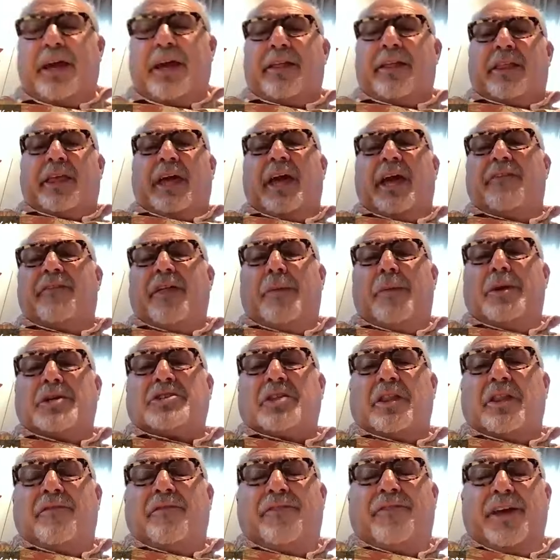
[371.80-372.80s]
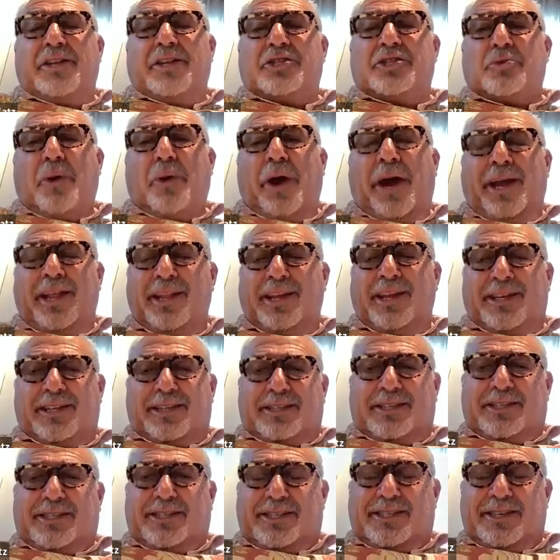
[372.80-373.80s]
that they give that much to the
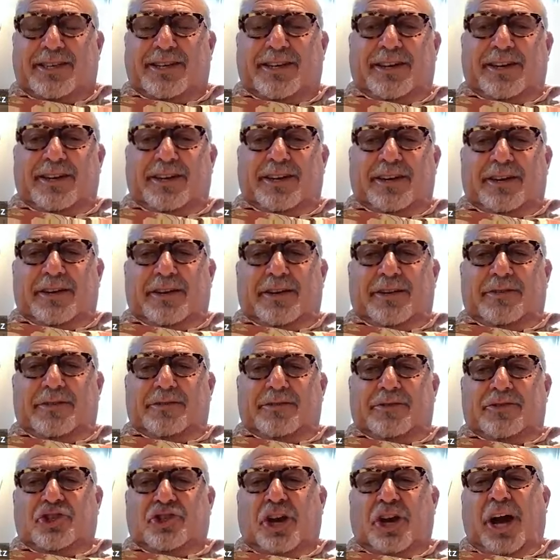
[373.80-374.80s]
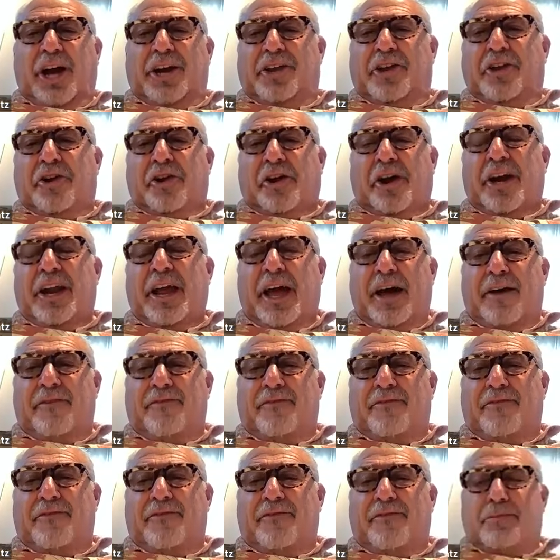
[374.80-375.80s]
Venezuelans. Johnny, you're gonna
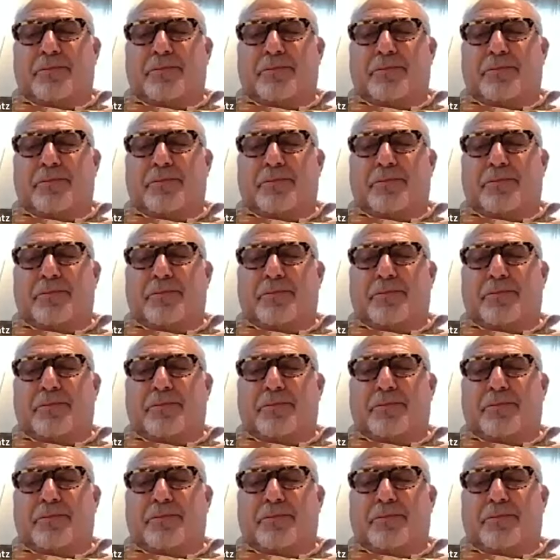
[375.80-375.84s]
have